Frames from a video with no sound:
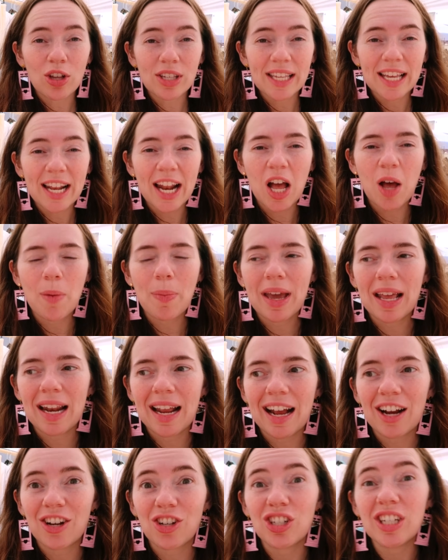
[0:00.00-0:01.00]
set up, and
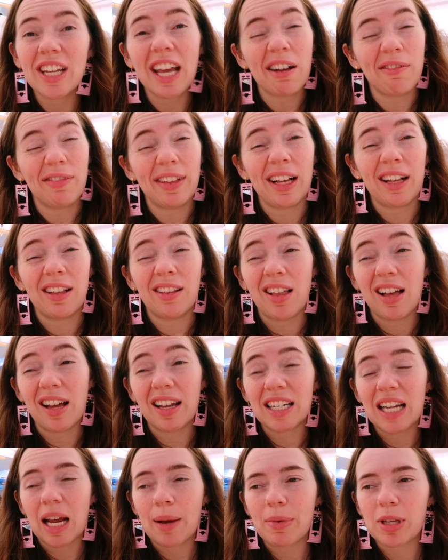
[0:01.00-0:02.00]
I actually have like a lot
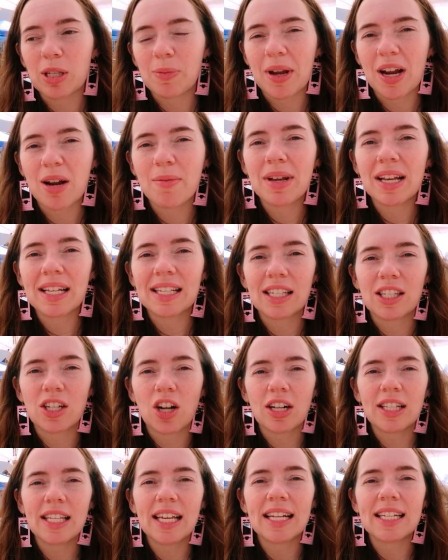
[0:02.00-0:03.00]
of time to spare because it
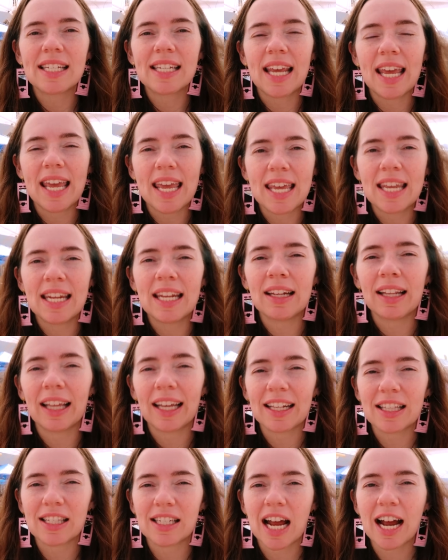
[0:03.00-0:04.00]
starts at 10,
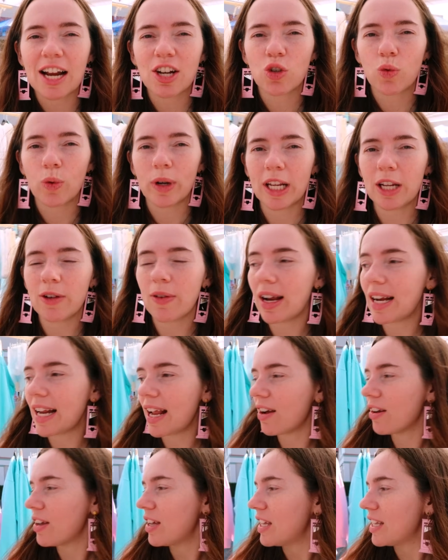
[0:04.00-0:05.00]
like it's 9:20 right
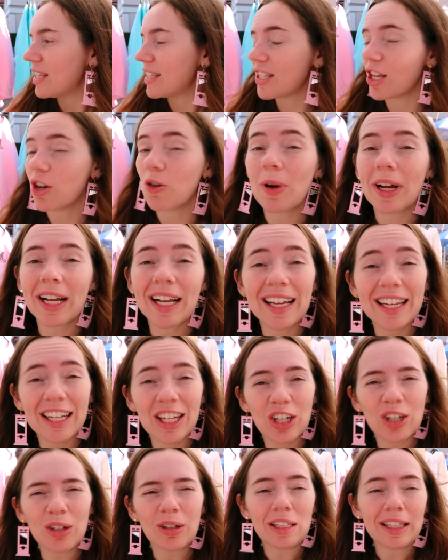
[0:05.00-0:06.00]
now. So I got
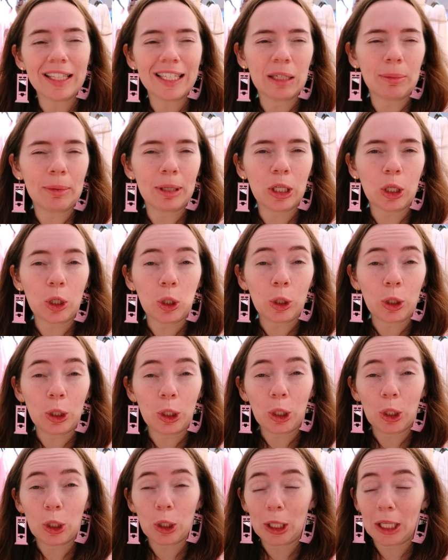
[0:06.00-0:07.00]
here a little bit
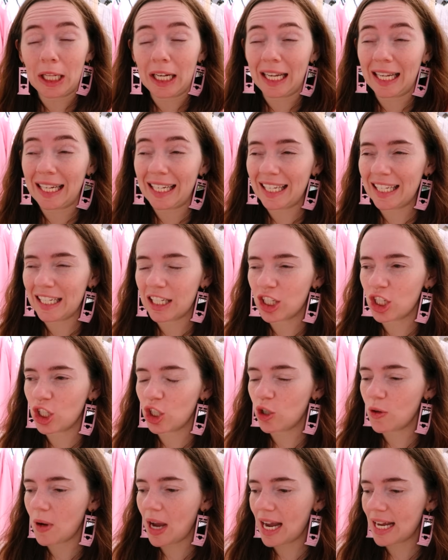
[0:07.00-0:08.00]
earlier than I needed
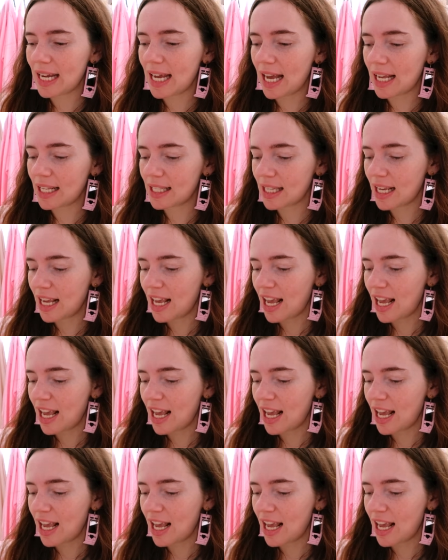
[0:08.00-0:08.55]
to, I guess.